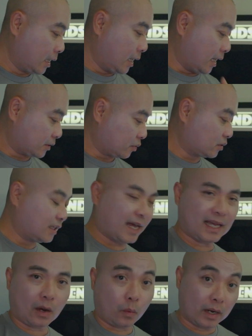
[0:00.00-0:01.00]
And so
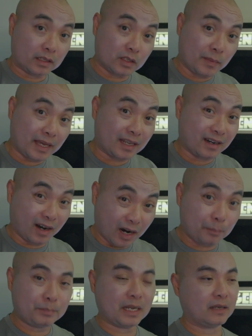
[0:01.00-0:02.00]
today I wanted to make an
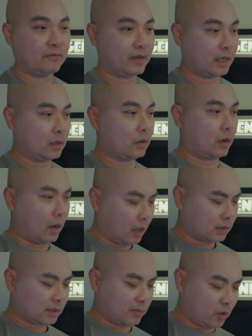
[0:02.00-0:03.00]
update video
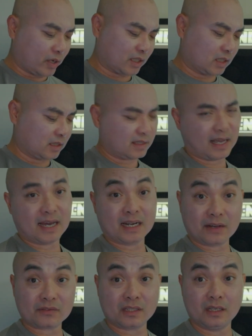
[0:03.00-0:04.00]
on some questions that
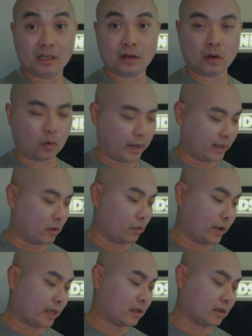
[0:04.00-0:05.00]
I've seen quite
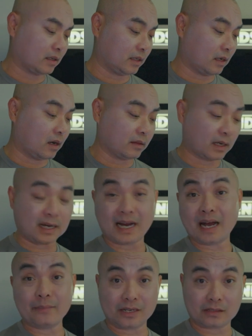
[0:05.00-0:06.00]
regularly on the
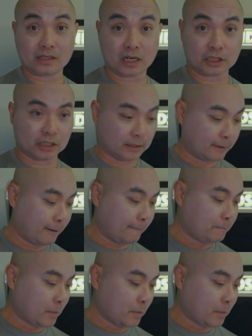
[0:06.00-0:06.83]
comment section.